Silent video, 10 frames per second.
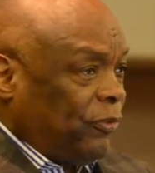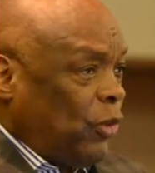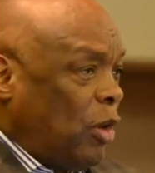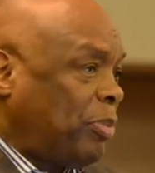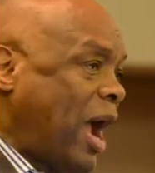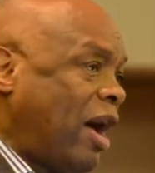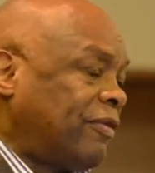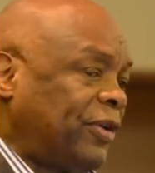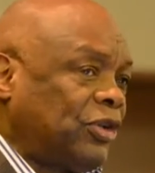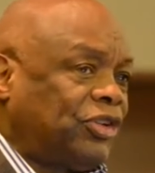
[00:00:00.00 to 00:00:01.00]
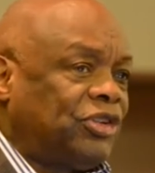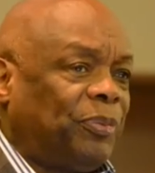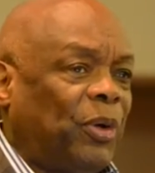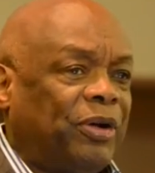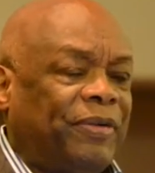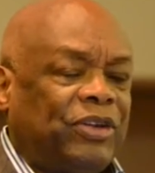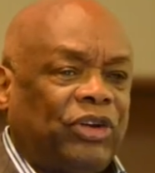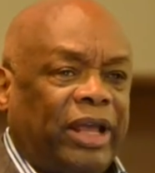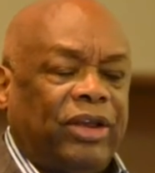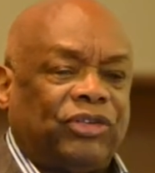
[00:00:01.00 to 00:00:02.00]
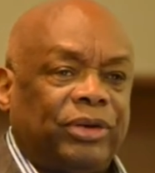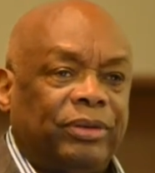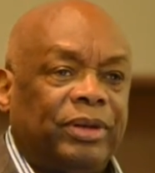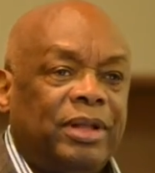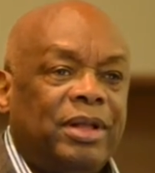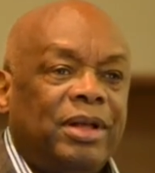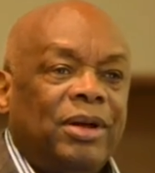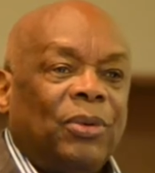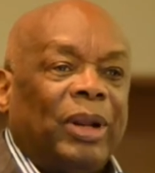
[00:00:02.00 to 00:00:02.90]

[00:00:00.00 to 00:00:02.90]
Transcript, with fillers: For Brown versus Board of Education.